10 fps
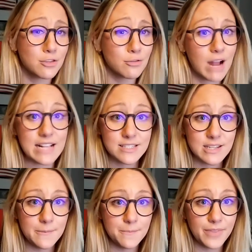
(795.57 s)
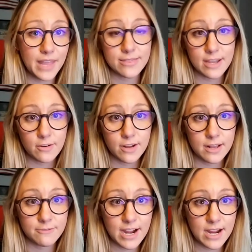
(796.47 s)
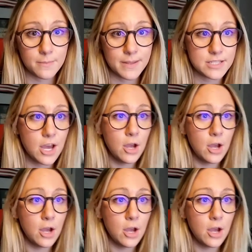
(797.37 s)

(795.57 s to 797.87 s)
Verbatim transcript: threats in their environment.